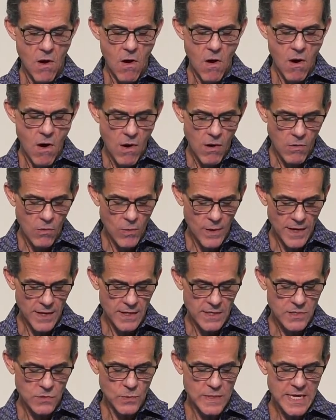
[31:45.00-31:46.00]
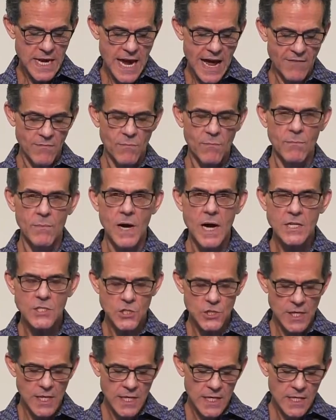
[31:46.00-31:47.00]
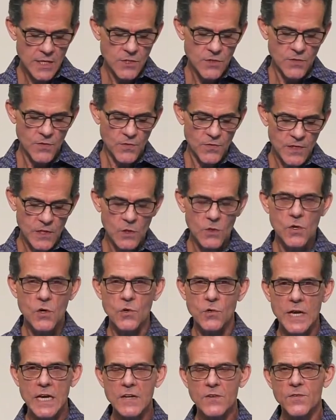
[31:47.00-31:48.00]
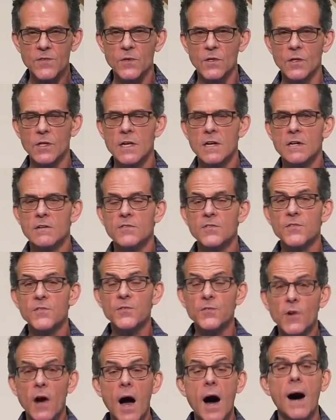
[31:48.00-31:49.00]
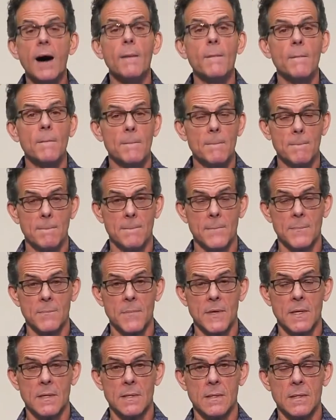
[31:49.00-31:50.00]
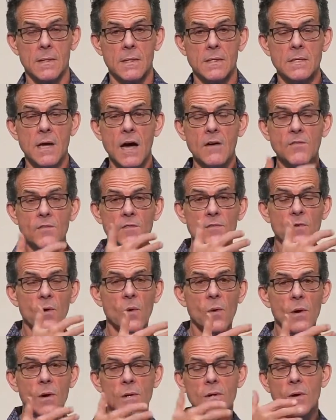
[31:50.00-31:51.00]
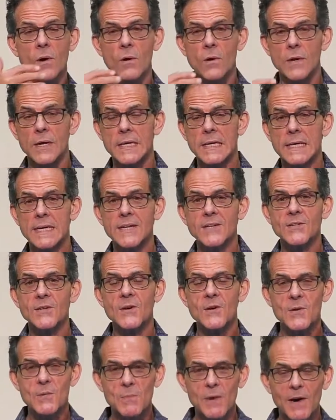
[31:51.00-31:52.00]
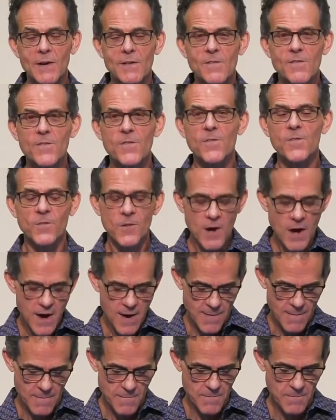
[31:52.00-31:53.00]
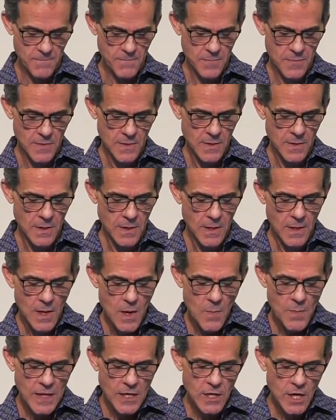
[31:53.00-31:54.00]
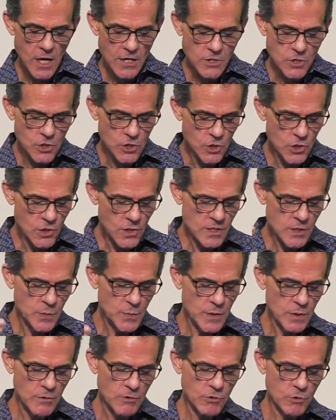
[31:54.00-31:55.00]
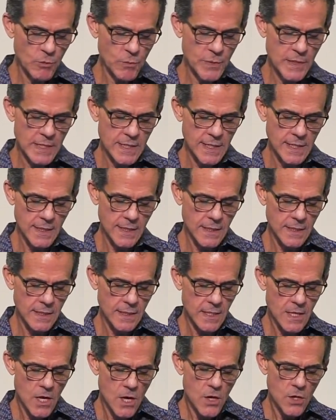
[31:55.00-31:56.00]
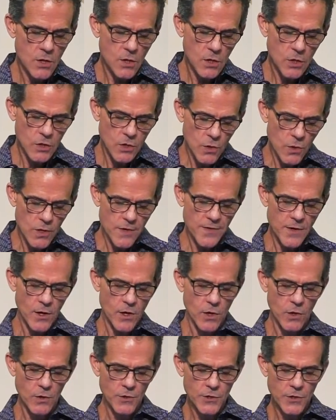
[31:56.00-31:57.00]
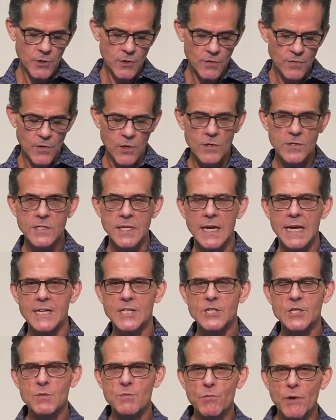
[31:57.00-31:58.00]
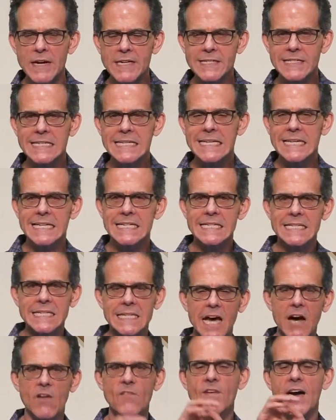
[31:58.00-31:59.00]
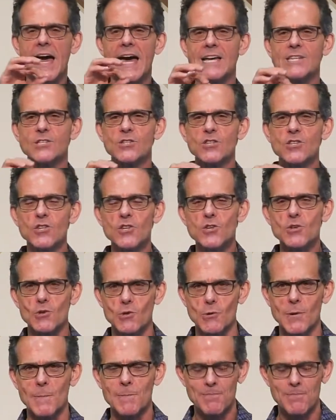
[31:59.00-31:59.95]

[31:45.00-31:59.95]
Always we have much to feel grateful from, not for or in, but from. Because you're a spiritual being, you're the whole universe expressing itself as you.